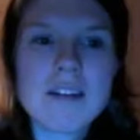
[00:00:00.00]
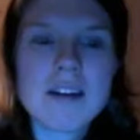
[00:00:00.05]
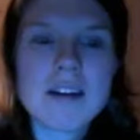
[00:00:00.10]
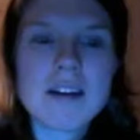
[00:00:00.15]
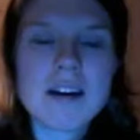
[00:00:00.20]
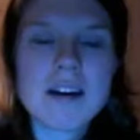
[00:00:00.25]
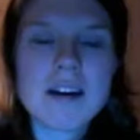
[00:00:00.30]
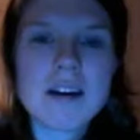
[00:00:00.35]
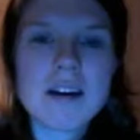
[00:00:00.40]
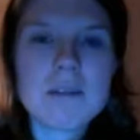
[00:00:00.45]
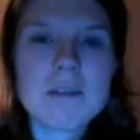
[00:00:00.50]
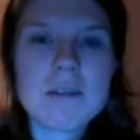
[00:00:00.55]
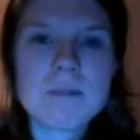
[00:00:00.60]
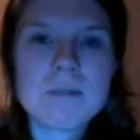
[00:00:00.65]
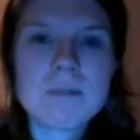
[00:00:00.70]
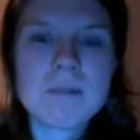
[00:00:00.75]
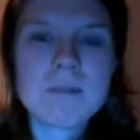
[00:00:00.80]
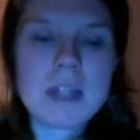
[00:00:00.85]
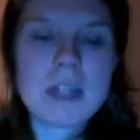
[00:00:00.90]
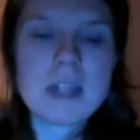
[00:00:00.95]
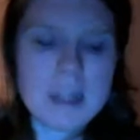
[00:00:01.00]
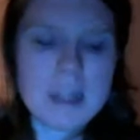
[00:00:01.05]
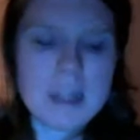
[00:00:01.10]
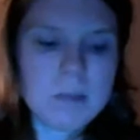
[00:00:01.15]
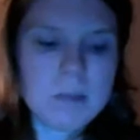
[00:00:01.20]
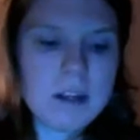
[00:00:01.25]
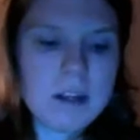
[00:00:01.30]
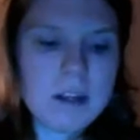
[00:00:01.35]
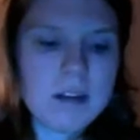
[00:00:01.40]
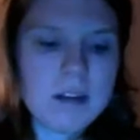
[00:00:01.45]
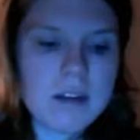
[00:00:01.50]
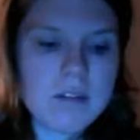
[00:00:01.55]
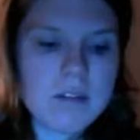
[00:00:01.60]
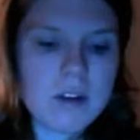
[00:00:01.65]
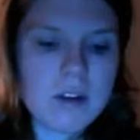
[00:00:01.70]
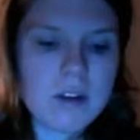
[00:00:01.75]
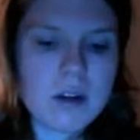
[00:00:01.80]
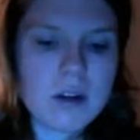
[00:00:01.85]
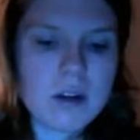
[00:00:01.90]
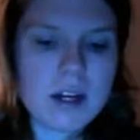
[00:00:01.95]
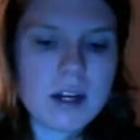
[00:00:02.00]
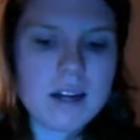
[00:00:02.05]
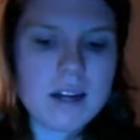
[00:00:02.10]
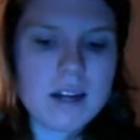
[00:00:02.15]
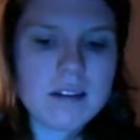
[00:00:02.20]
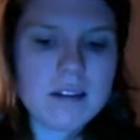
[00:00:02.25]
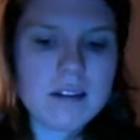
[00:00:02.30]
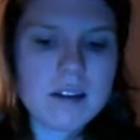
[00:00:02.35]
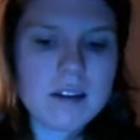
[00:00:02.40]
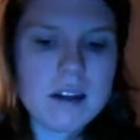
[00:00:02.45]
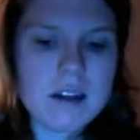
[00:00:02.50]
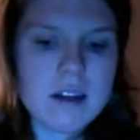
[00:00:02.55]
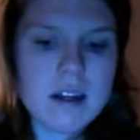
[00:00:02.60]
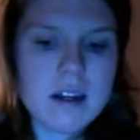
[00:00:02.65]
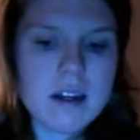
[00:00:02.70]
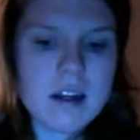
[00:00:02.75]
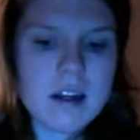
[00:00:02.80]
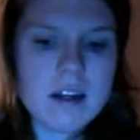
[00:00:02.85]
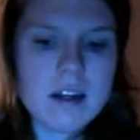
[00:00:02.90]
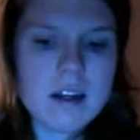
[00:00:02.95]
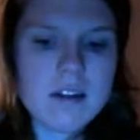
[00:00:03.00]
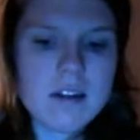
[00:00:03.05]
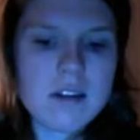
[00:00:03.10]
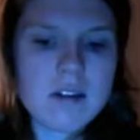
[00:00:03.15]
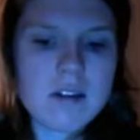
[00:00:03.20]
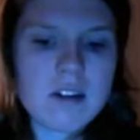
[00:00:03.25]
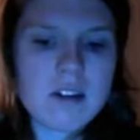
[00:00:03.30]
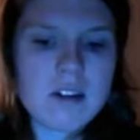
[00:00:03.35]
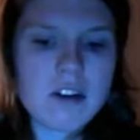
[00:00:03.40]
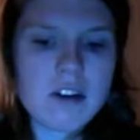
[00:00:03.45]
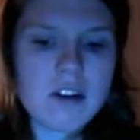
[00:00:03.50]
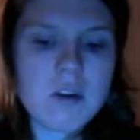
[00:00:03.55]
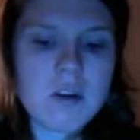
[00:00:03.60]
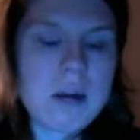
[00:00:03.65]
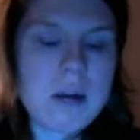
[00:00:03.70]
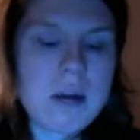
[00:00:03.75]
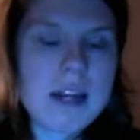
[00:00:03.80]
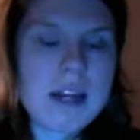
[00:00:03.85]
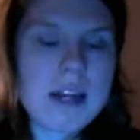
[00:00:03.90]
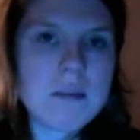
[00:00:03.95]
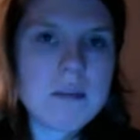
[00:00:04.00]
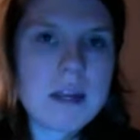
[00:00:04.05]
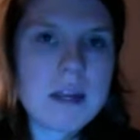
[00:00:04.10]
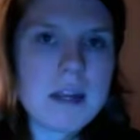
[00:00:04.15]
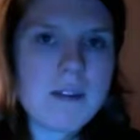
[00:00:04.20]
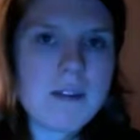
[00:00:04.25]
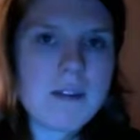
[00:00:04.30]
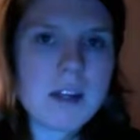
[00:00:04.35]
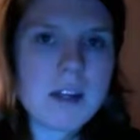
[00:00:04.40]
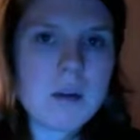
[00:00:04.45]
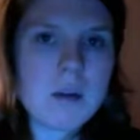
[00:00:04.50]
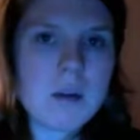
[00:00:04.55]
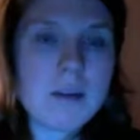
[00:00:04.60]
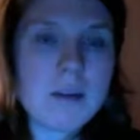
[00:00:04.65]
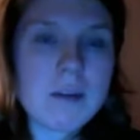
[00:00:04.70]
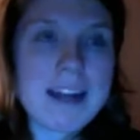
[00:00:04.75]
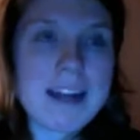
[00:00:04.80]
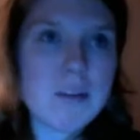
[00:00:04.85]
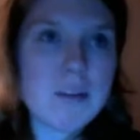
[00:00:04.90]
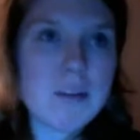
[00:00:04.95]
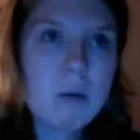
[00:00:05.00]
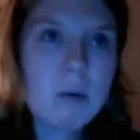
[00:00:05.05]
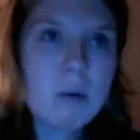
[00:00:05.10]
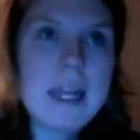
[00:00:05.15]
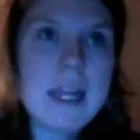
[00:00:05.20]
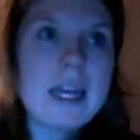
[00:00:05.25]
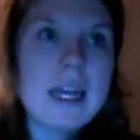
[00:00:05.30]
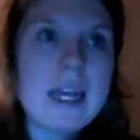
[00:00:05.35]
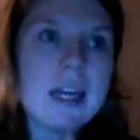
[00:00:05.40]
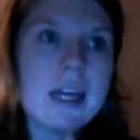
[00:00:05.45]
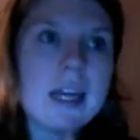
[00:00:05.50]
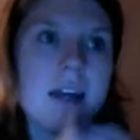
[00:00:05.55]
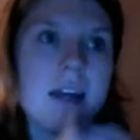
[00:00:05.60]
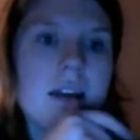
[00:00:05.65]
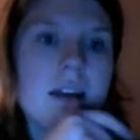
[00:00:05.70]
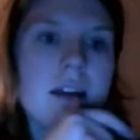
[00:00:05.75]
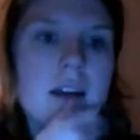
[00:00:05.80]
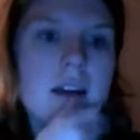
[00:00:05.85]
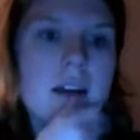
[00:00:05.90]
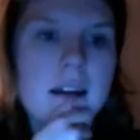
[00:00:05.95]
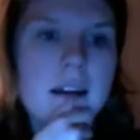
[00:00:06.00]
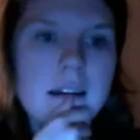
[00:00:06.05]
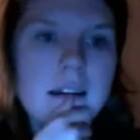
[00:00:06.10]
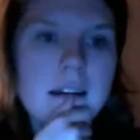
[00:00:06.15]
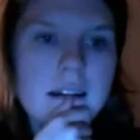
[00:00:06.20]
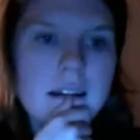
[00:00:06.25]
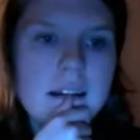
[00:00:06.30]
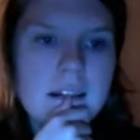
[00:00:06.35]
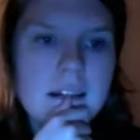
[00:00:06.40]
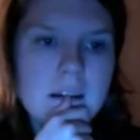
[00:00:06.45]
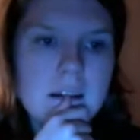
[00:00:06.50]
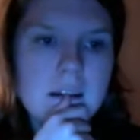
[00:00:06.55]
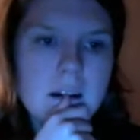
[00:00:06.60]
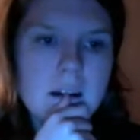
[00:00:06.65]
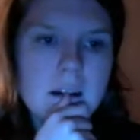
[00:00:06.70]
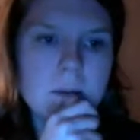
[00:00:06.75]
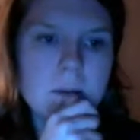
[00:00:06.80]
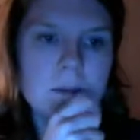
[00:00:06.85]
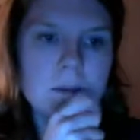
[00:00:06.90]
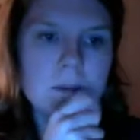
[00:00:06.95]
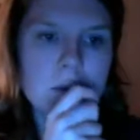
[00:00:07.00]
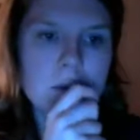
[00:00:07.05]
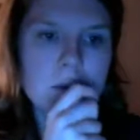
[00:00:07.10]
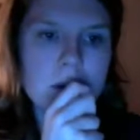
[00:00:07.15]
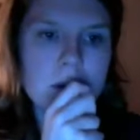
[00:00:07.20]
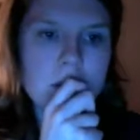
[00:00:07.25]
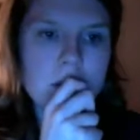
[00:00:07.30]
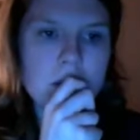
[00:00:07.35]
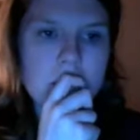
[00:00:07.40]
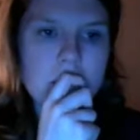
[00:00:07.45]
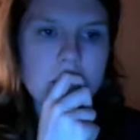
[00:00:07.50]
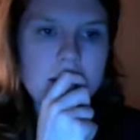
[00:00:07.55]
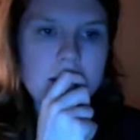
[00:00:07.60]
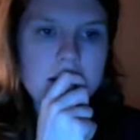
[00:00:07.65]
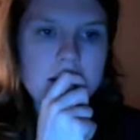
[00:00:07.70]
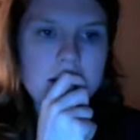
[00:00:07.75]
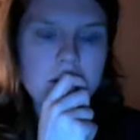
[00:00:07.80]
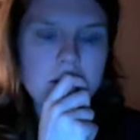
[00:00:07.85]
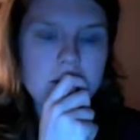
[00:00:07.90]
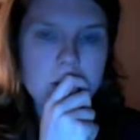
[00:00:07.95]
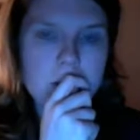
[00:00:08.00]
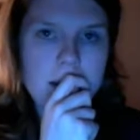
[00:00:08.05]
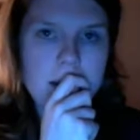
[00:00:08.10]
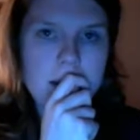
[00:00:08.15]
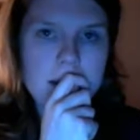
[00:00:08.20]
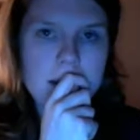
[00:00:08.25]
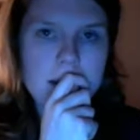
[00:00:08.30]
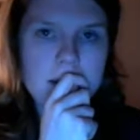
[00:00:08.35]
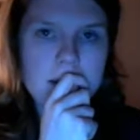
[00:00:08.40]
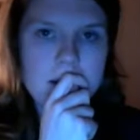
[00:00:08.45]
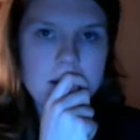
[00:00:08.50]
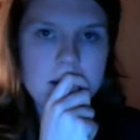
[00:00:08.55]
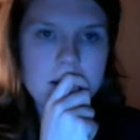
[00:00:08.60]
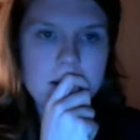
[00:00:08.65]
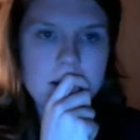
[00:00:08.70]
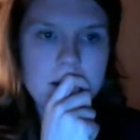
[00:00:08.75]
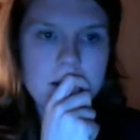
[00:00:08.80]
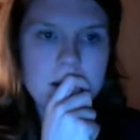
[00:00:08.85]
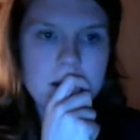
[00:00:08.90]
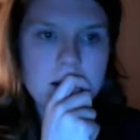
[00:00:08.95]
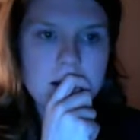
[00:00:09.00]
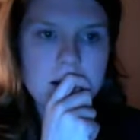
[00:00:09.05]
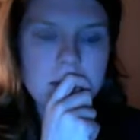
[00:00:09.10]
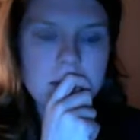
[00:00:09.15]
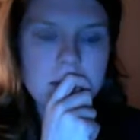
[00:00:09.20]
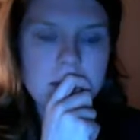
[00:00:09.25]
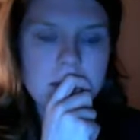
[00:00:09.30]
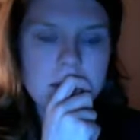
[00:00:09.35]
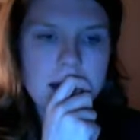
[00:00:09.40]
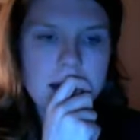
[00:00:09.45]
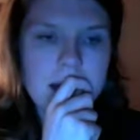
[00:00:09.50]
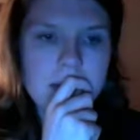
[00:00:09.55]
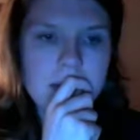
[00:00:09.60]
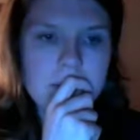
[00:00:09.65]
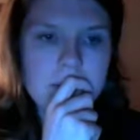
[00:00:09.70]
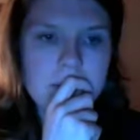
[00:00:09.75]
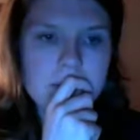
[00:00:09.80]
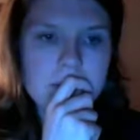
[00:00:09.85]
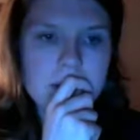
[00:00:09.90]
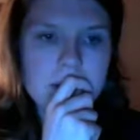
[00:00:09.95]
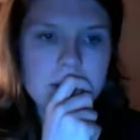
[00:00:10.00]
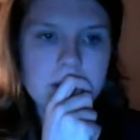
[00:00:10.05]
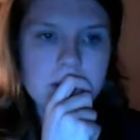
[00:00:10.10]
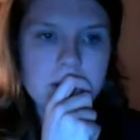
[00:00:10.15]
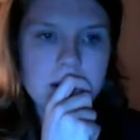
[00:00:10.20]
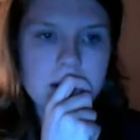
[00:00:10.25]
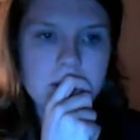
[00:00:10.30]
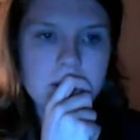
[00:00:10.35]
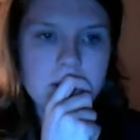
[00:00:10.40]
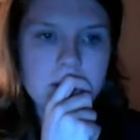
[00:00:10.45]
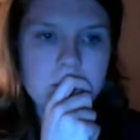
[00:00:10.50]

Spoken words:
little update for you guys to let you know why I didn't make a video last week, because I know I'm one extra week late with a video,